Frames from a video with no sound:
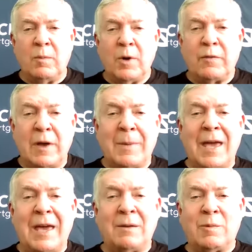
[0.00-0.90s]
move him
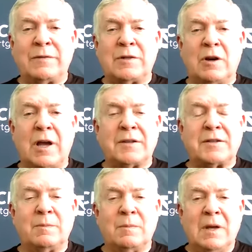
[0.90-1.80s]
ahead. We've still got
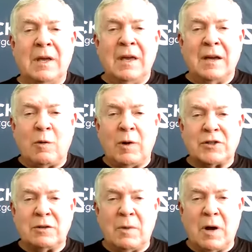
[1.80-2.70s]
some
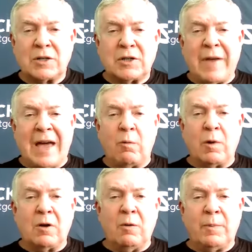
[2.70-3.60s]
question marks of how
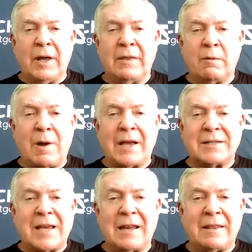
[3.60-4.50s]
we're going to play the right
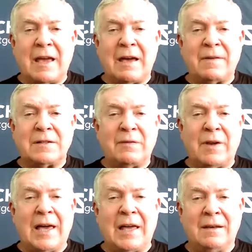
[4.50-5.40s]
side of the offensive
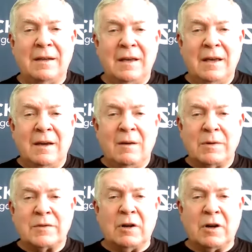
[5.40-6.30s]
line.
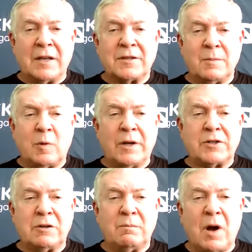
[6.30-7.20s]
We've still got some
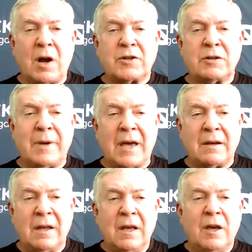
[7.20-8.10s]
question marks about
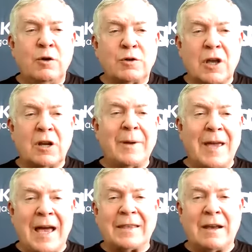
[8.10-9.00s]
who's going to be
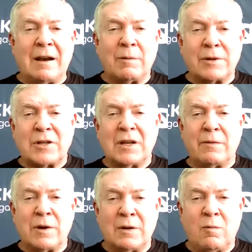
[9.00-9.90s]
out there at
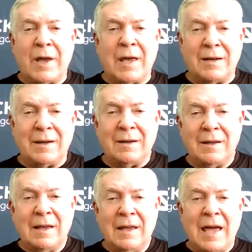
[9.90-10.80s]
receiver and when,
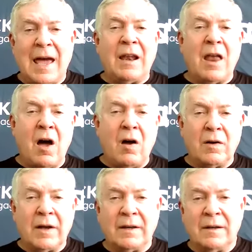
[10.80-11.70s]
how
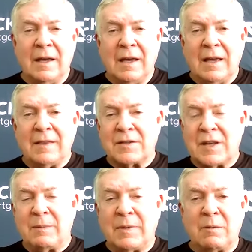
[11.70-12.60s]
long, and the
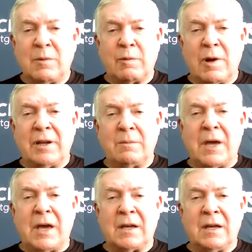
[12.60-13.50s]
same thing with running
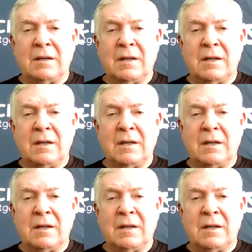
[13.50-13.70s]
back.